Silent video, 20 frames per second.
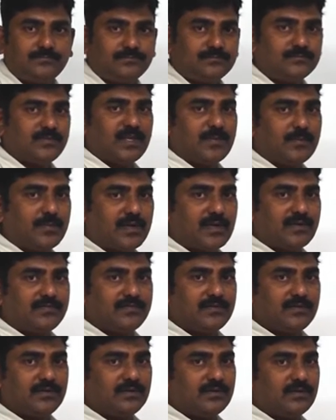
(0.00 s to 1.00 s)
Number of
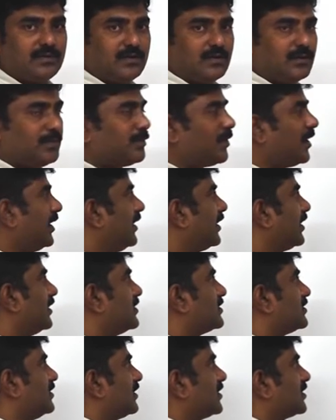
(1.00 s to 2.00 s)

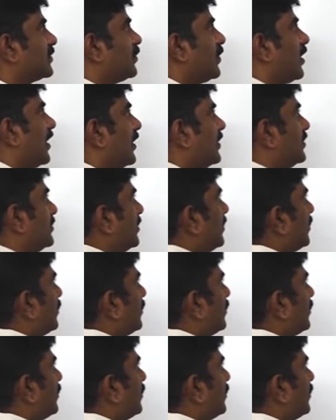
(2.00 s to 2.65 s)
particles 6.022 into 10